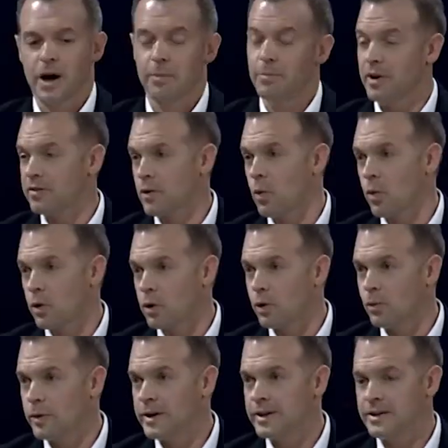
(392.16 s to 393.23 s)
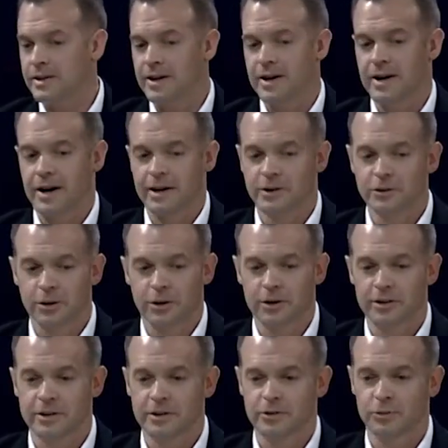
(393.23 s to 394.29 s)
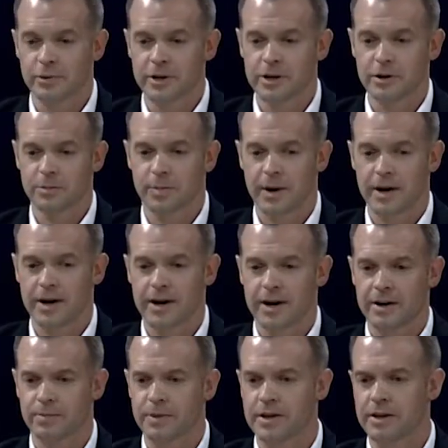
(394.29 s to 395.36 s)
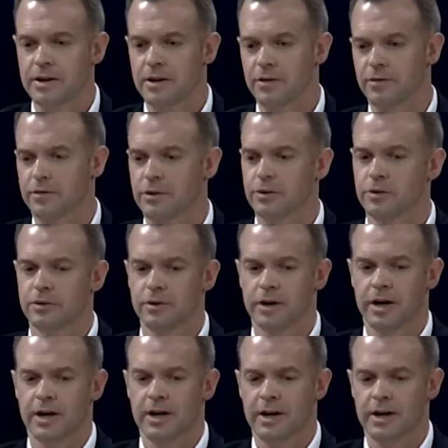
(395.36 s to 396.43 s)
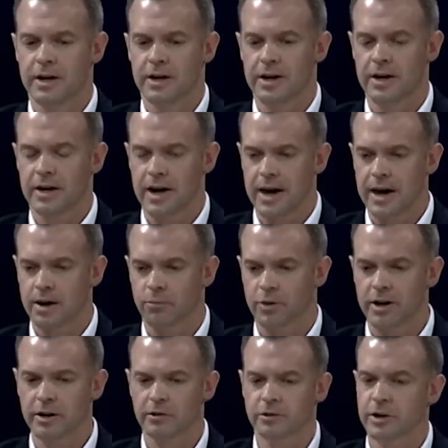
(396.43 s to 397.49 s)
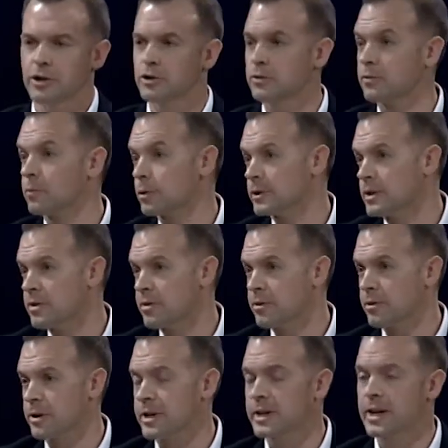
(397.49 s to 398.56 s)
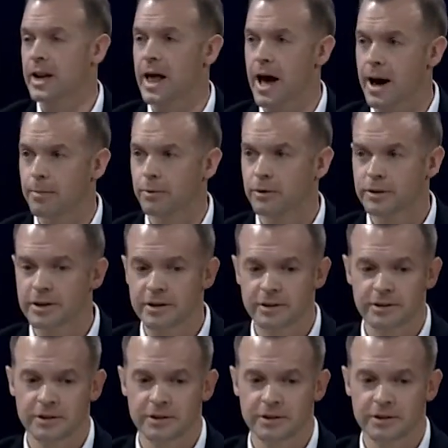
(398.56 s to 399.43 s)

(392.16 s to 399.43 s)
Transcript: a bit of a whirlwind. I started this week by being interviewed on AM radio station 1430 in Annapolis.